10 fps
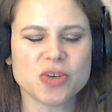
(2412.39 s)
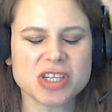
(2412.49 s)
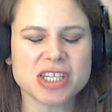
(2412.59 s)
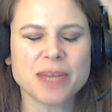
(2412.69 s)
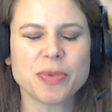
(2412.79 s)
I was
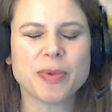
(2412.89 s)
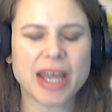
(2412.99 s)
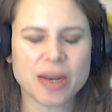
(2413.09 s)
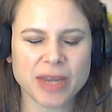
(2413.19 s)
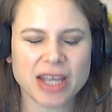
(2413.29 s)
just sitting with my
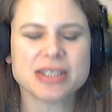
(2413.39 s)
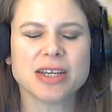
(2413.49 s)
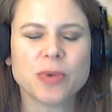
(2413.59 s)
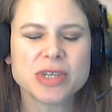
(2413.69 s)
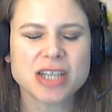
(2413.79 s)
head in my hands,
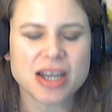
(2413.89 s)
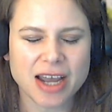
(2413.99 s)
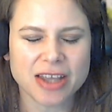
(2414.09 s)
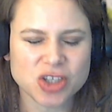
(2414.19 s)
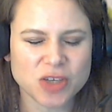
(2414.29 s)
like, what's an
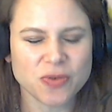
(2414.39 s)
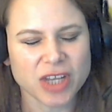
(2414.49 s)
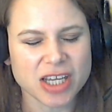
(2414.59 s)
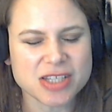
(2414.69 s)
analogy for this?